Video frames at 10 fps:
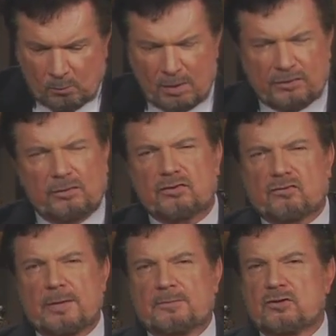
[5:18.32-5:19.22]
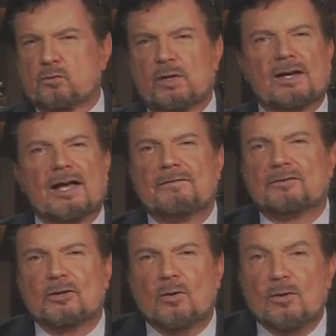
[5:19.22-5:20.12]
What's the scriptures we love
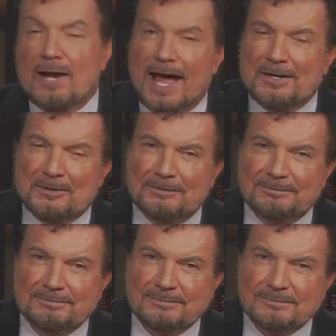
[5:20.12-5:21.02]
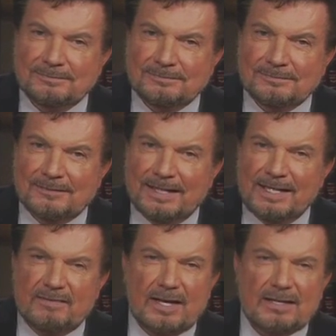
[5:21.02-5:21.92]
to quote? I do.
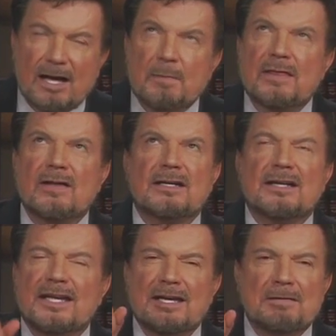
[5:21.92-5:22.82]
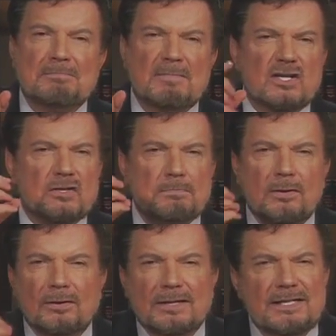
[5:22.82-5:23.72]
He that cometh unto Him must
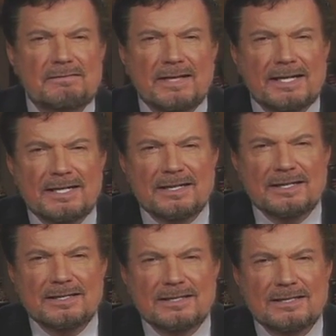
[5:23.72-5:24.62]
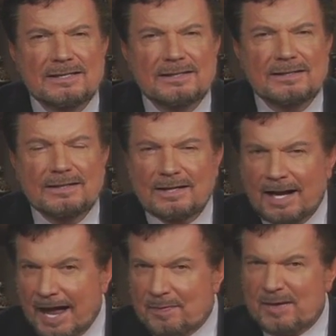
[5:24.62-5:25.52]
believe that He is,
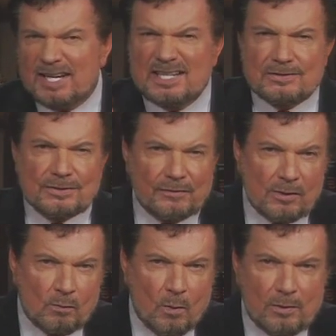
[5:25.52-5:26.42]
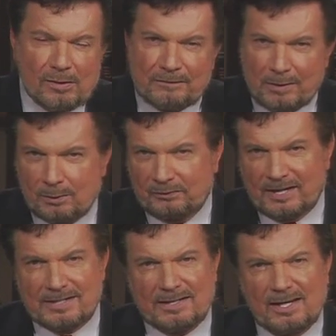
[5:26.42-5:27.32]
and that He is a rewarder of those
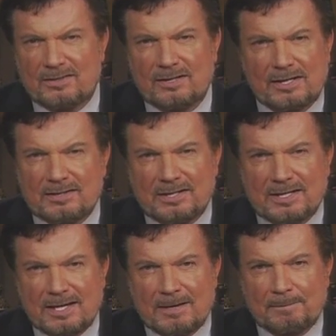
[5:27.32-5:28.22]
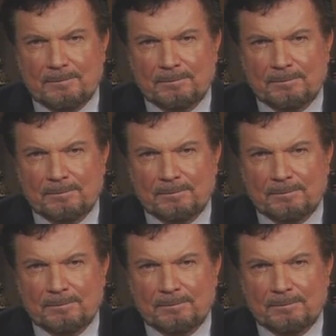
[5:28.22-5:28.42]
that diligently seek Him.